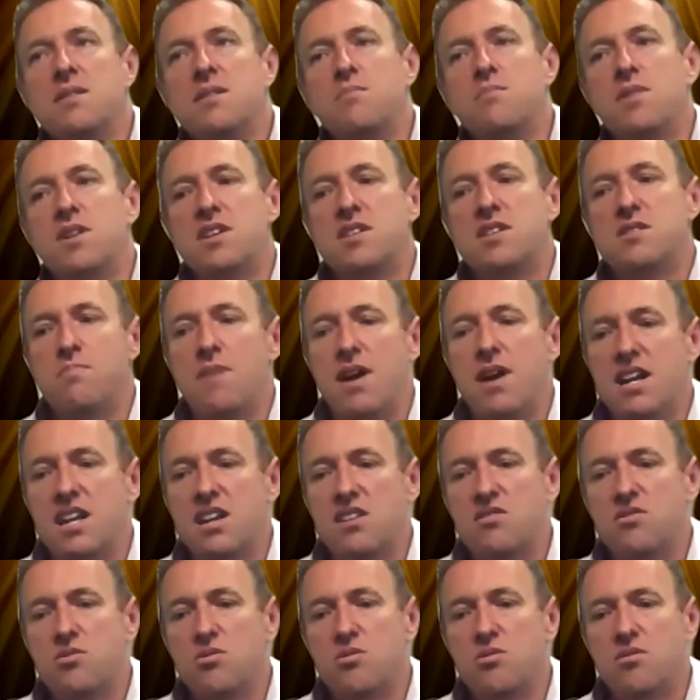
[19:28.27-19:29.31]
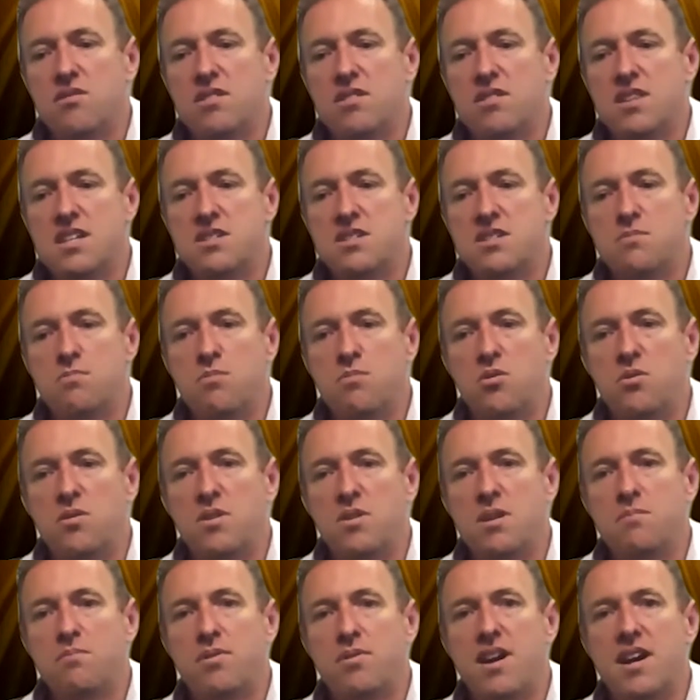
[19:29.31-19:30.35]
but it's making sure that there's a model
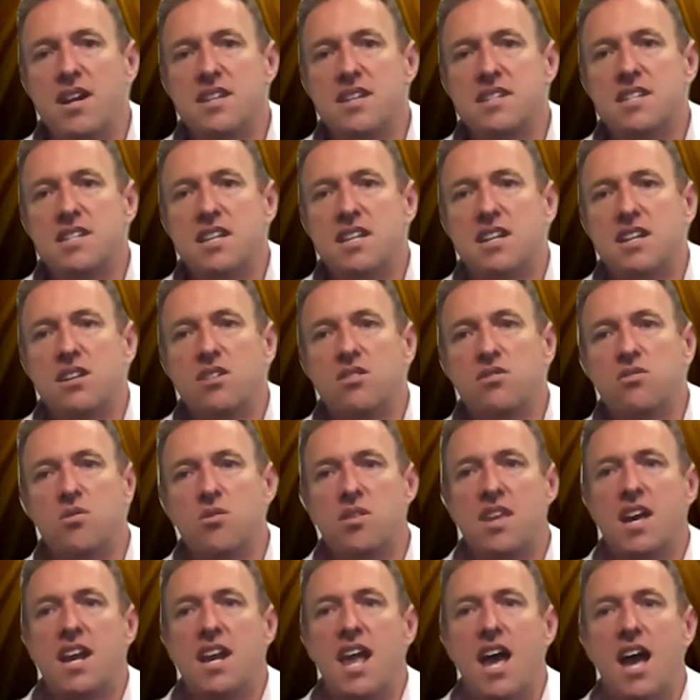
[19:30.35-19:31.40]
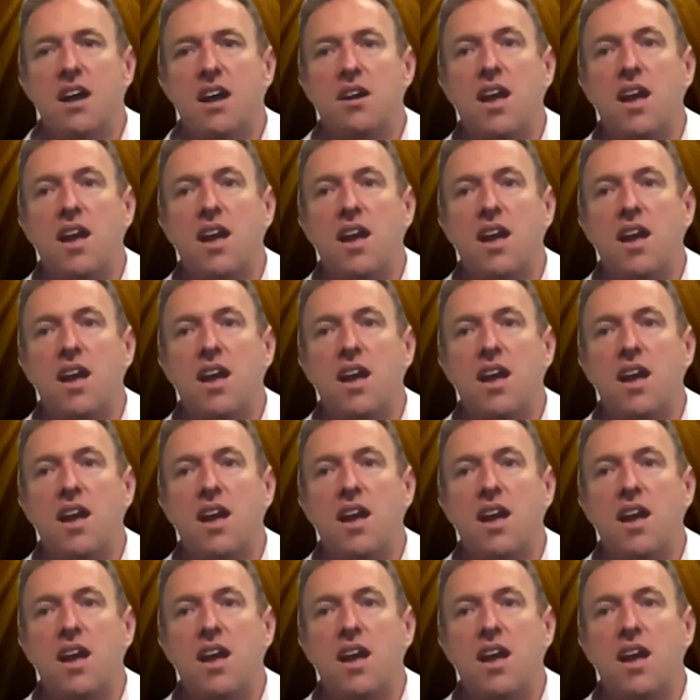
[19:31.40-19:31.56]
in place that can do that